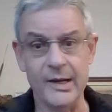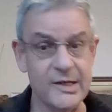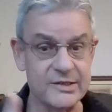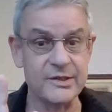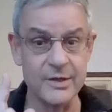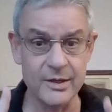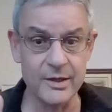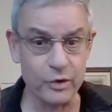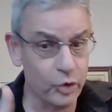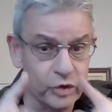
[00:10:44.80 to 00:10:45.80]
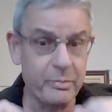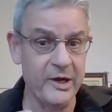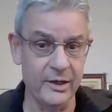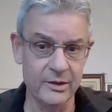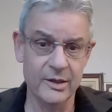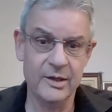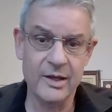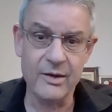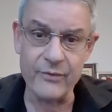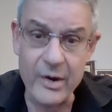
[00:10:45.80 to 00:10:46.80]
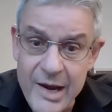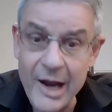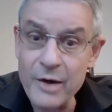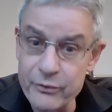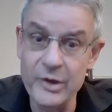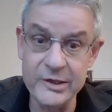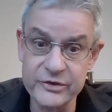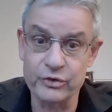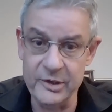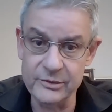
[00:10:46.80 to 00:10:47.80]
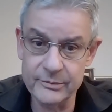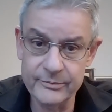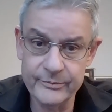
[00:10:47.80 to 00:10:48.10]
is could be a very helpful instrument